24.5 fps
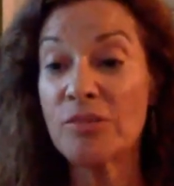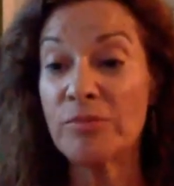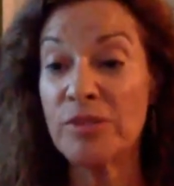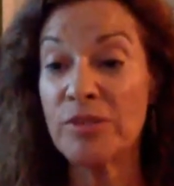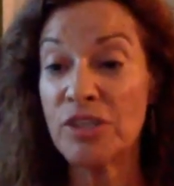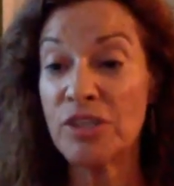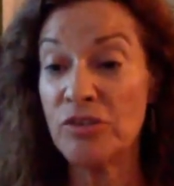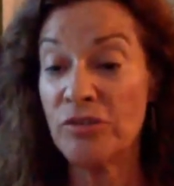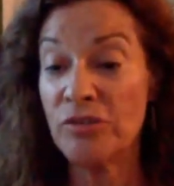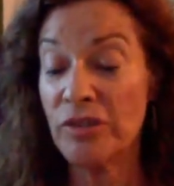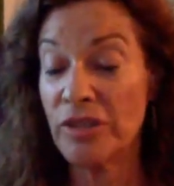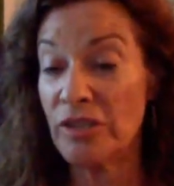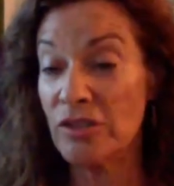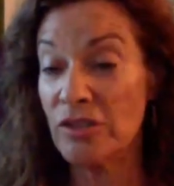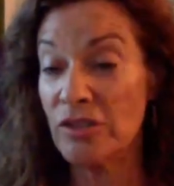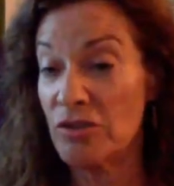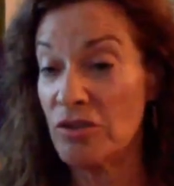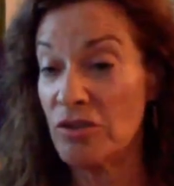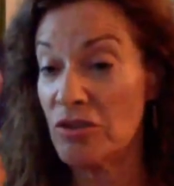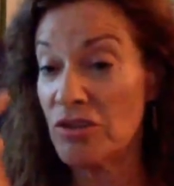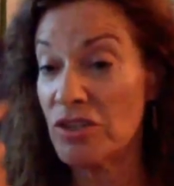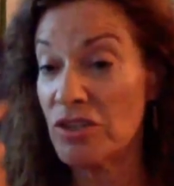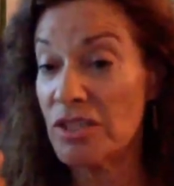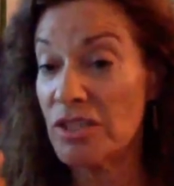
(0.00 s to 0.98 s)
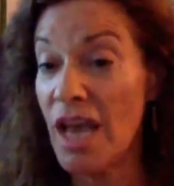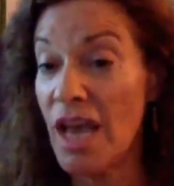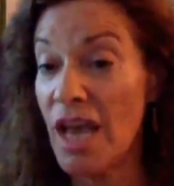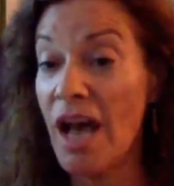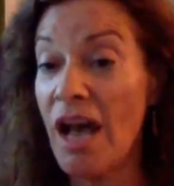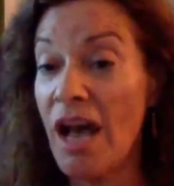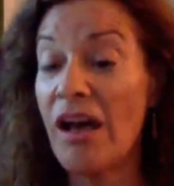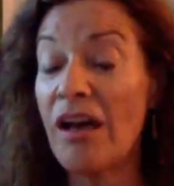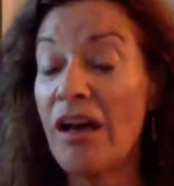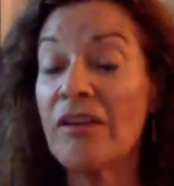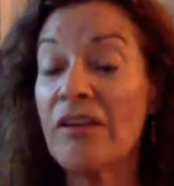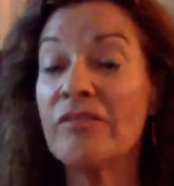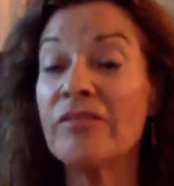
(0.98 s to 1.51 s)
which you can do
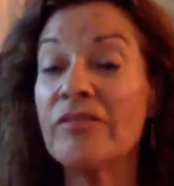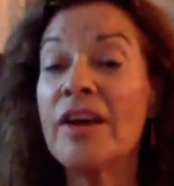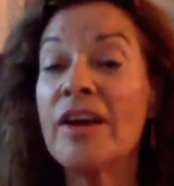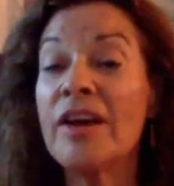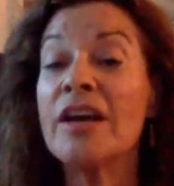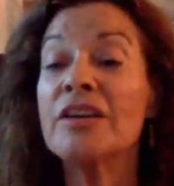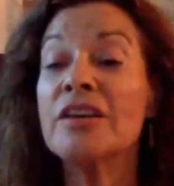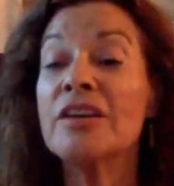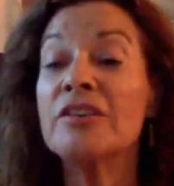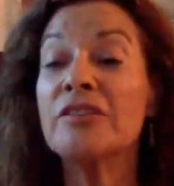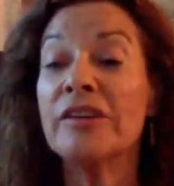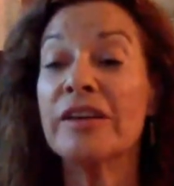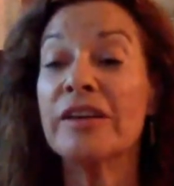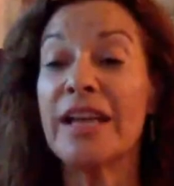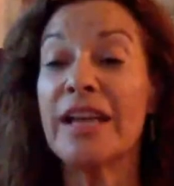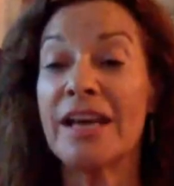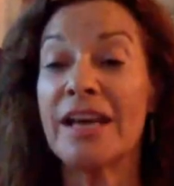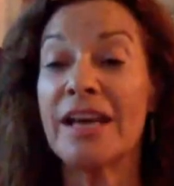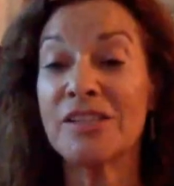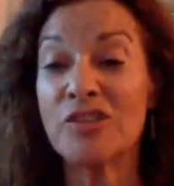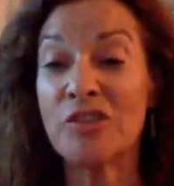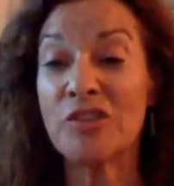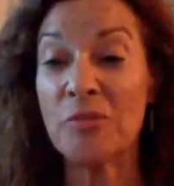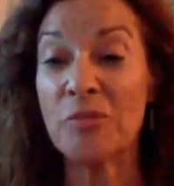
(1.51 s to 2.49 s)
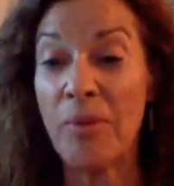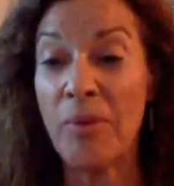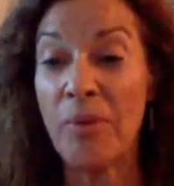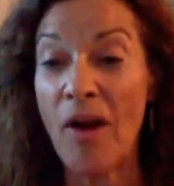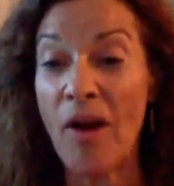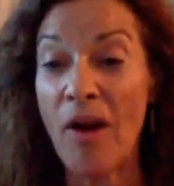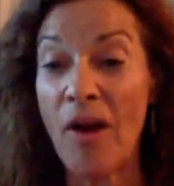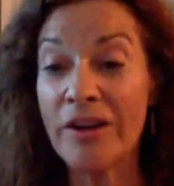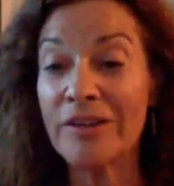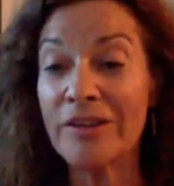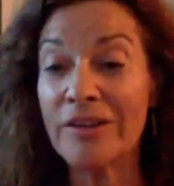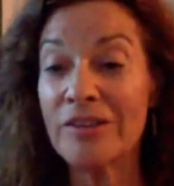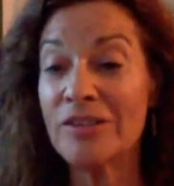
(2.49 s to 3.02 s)
yourself. You can ask your
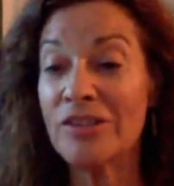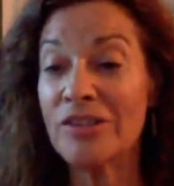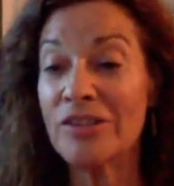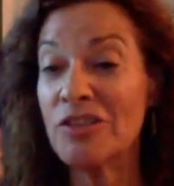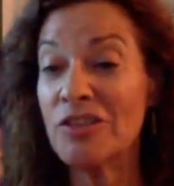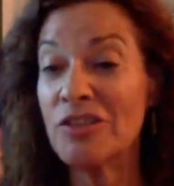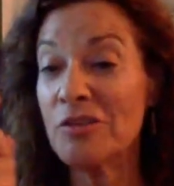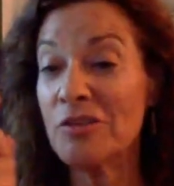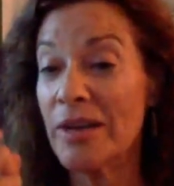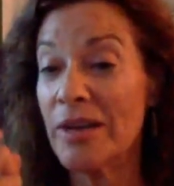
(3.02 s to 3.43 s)
partner to do it.